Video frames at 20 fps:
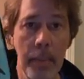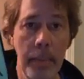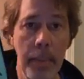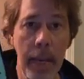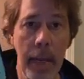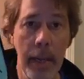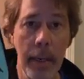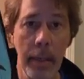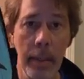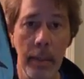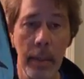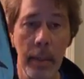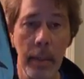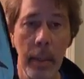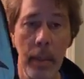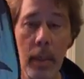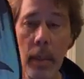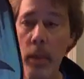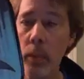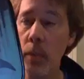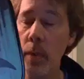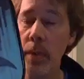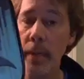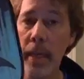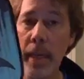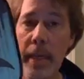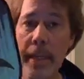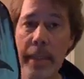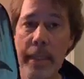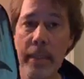paddle with
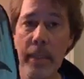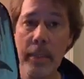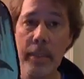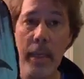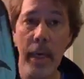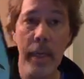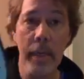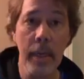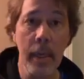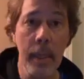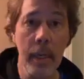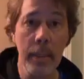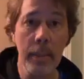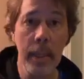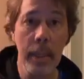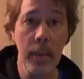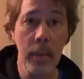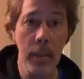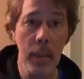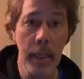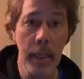any design on it that you